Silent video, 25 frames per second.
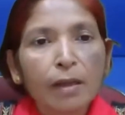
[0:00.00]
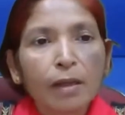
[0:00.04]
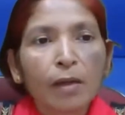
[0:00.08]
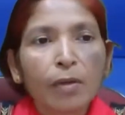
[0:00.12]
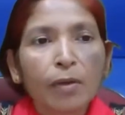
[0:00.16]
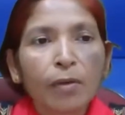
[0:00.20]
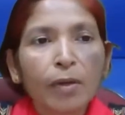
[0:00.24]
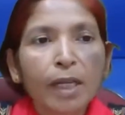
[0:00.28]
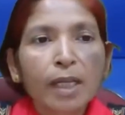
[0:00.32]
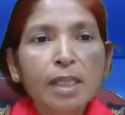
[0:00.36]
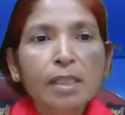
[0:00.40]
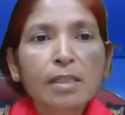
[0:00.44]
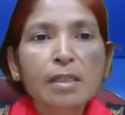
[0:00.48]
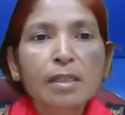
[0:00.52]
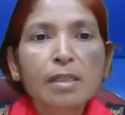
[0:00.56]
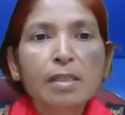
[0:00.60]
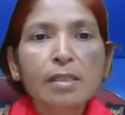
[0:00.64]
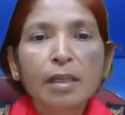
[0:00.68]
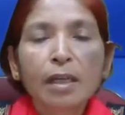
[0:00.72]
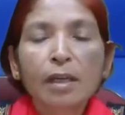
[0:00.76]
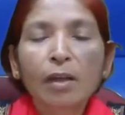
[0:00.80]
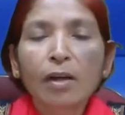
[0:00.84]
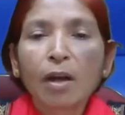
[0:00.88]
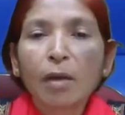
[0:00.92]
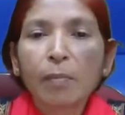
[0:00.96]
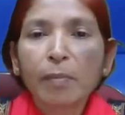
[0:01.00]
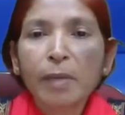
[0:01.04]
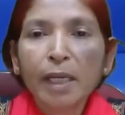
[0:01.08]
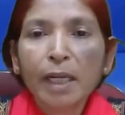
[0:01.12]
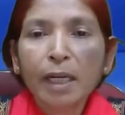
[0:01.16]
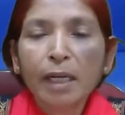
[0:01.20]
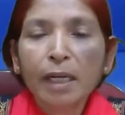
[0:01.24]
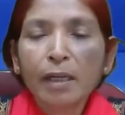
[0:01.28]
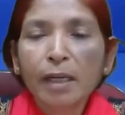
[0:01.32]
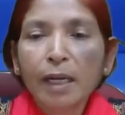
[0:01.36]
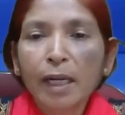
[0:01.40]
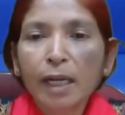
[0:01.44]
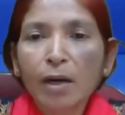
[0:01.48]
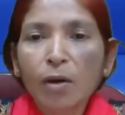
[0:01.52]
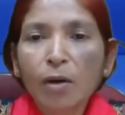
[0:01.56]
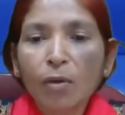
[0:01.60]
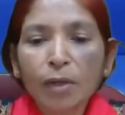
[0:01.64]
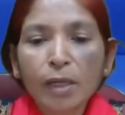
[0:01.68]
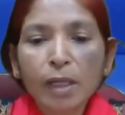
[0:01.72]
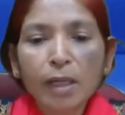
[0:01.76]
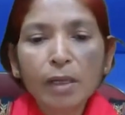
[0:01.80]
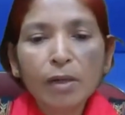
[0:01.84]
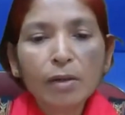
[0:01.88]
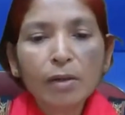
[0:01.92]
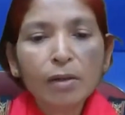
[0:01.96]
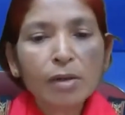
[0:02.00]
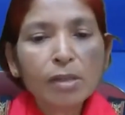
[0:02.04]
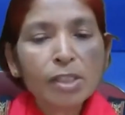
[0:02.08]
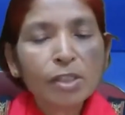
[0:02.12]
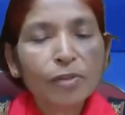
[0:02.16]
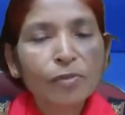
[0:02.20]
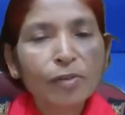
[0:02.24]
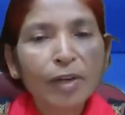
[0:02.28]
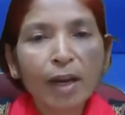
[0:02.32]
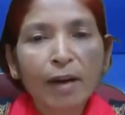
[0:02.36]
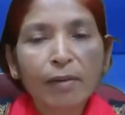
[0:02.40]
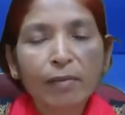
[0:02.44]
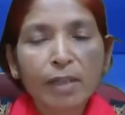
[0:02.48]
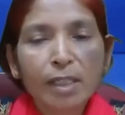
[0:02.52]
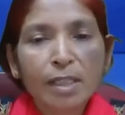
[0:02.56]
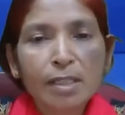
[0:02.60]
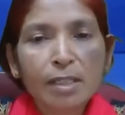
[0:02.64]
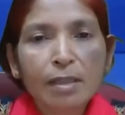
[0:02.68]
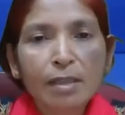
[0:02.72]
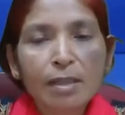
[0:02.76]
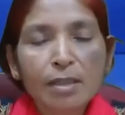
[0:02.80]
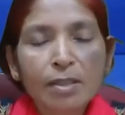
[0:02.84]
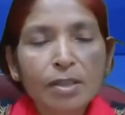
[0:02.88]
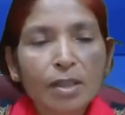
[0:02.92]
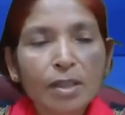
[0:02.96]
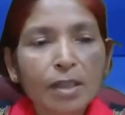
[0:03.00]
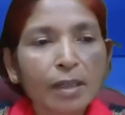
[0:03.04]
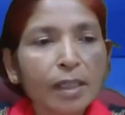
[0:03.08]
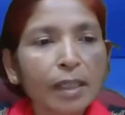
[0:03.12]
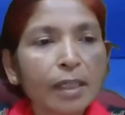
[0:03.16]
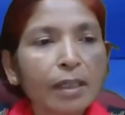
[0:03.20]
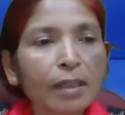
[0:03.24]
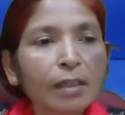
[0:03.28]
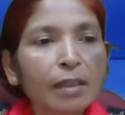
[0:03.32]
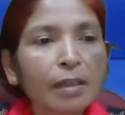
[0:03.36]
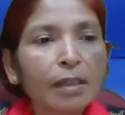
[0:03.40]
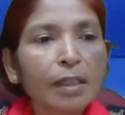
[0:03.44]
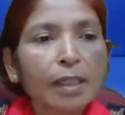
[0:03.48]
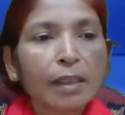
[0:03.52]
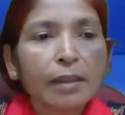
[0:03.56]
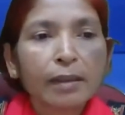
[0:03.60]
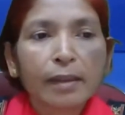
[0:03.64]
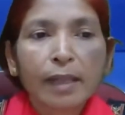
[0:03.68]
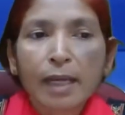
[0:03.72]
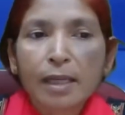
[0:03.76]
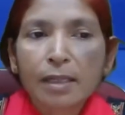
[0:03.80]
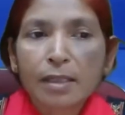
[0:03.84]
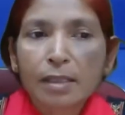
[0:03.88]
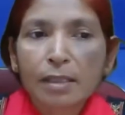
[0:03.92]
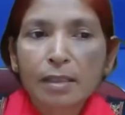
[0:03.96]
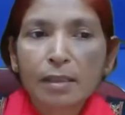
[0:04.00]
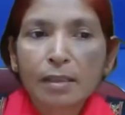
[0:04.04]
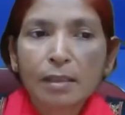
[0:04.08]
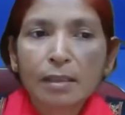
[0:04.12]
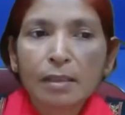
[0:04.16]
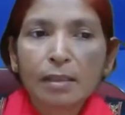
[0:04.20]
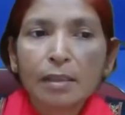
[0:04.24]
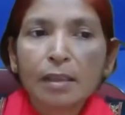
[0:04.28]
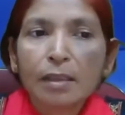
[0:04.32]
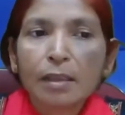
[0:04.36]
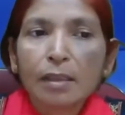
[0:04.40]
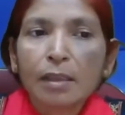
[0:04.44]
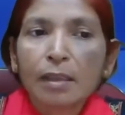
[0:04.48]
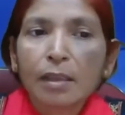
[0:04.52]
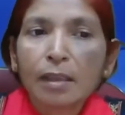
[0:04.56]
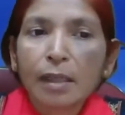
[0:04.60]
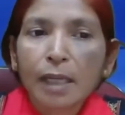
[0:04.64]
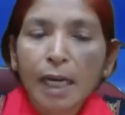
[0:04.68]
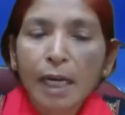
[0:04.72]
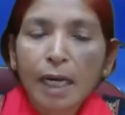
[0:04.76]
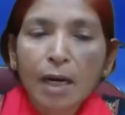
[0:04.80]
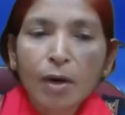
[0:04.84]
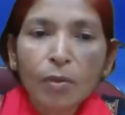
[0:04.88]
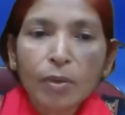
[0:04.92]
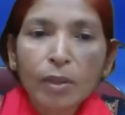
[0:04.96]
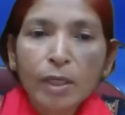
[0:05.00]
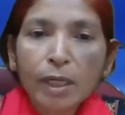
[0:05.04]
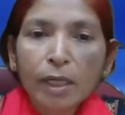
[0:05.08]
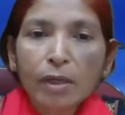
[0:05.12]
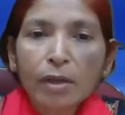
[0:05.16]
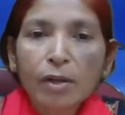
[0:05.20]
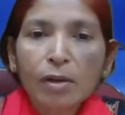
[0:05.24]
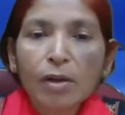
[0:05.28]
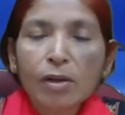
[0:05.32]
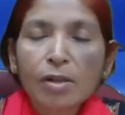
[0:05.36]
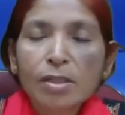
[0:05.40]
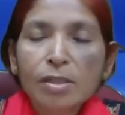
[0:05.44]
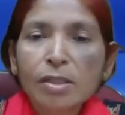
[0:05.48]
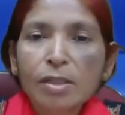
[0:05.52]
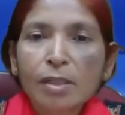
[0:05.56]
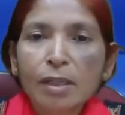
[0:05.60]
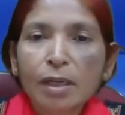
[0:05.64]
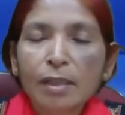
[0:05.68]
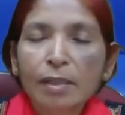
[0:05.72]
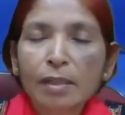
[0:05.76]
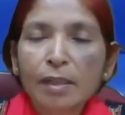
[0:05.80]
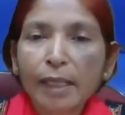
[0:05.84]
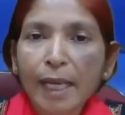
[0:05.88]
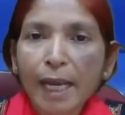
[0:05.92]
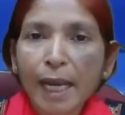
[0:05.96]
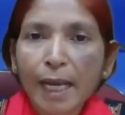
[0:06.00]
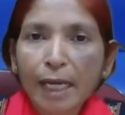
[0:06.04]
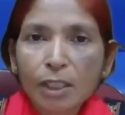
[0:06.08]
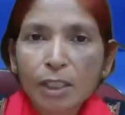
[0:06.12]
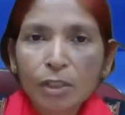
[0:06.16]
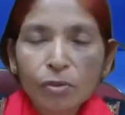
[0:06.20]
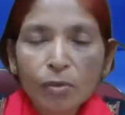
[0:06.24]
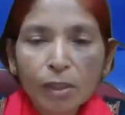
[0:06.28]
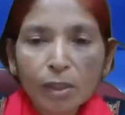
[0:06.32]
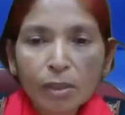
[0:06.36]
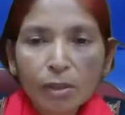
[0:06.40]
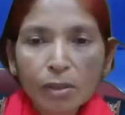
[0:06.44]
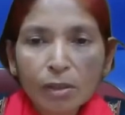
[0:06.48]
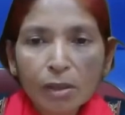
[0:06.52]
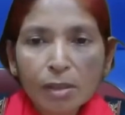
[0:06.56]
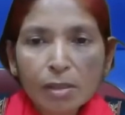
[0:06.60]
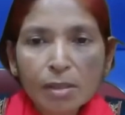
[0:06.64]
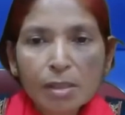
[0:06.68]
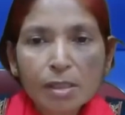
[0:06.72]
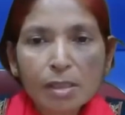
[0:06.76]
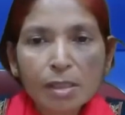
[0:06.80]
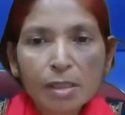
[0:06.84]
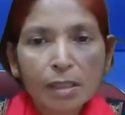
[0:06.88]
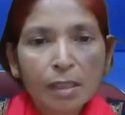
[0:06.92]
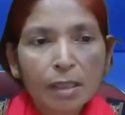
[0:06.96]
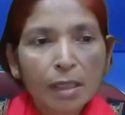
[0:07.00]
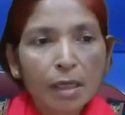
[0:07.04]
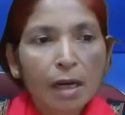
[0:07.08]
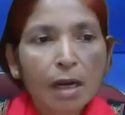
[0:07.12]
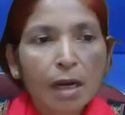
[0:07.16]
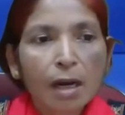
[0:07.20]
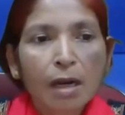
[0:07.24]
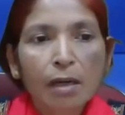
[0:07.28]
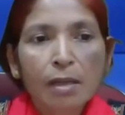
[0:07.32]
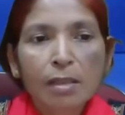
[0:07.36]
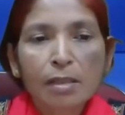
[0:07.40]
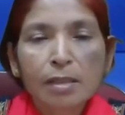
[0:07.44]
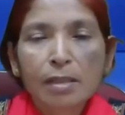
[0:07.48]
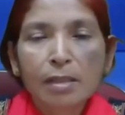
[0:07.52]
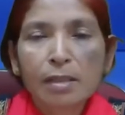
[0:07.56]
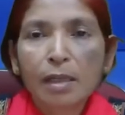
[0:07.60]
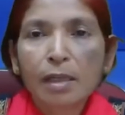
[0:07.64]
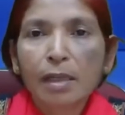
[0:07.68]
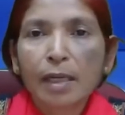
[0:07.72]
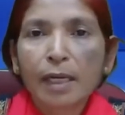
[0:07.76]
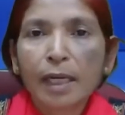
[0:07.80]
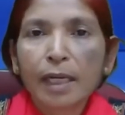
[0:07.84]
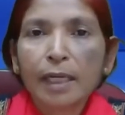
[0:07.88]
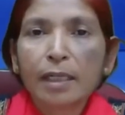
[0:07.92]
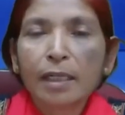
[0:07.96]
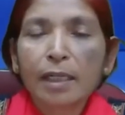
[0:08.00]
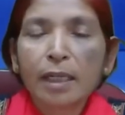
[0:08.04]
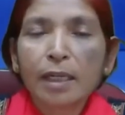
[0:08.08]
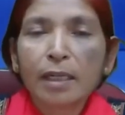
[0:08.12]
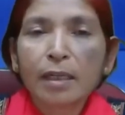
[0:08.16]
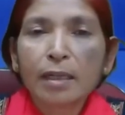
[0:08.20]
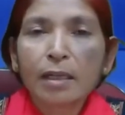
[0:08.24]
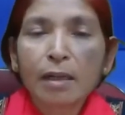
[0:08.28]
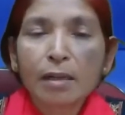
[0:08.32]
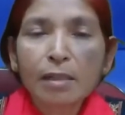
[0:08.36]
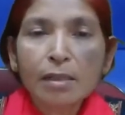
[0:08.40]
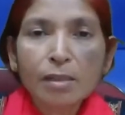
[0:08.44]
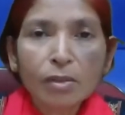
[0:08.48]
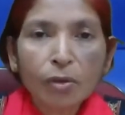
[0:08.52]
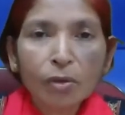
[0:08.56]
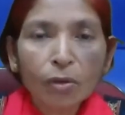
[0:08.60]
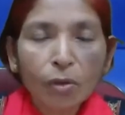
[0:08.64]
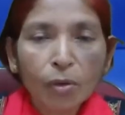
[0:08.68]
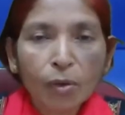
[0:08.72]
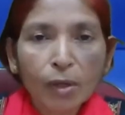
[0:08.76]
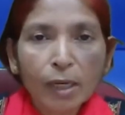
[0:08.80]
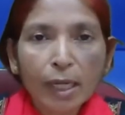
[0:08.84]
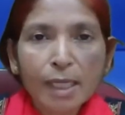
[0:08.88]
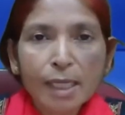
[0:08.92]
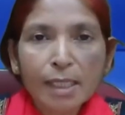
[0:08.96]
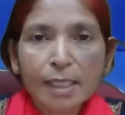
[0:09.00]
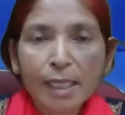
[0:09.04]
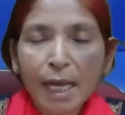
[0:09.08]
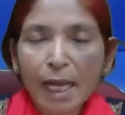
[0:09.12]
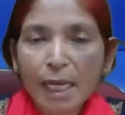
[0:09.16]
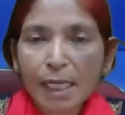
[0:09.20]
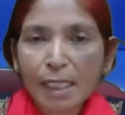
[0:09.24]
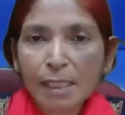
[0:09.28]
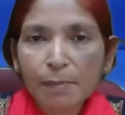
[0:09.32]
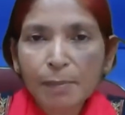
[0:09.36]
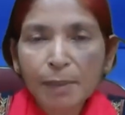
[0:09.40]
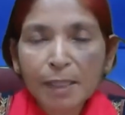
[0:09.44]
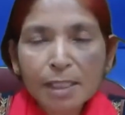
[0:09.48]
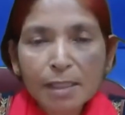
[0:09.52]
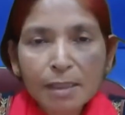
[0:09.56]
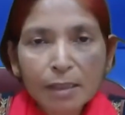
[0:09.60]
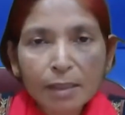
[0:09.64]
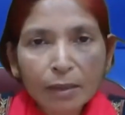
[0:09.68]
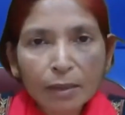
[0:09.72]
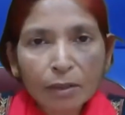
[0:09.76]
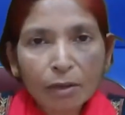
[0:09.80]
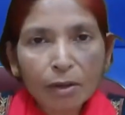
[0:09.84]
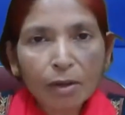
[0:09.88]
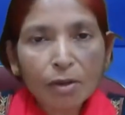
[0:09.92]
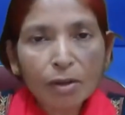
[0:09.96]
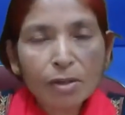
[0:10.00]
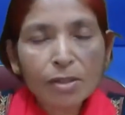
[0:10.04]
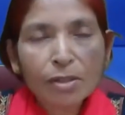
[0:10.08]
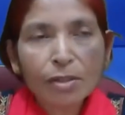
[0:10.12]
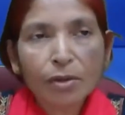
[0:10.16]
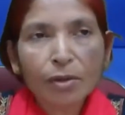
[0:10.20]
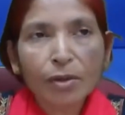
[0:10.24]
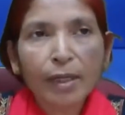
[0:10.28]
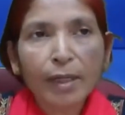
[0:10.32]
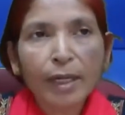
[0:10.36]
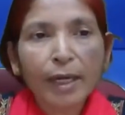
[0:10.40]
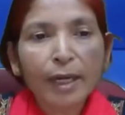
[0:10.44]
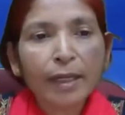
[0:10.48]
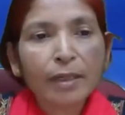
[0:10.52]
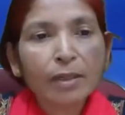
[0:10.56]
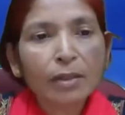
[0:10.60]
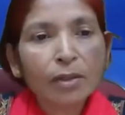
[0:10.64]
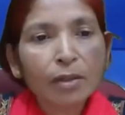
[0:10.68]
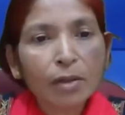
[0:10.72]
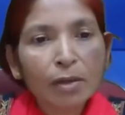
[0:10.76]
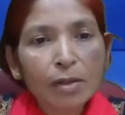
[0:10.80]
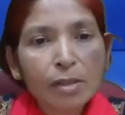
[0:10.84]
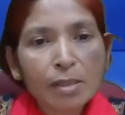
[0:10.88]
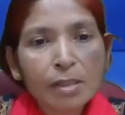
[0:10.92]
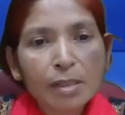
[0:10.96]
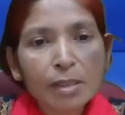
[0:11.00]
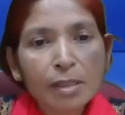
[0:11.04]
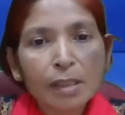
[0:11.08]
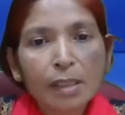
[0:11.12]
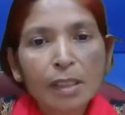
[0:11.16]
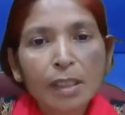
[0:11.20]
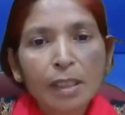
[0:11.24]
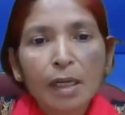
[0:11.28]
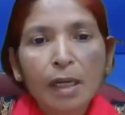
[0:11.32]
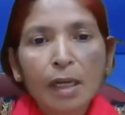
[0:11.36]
Now, next is economic and accounting cost. We have discussed earlier that accounting costs are the actual cost, are, and it also known as explicit cost or direct cost.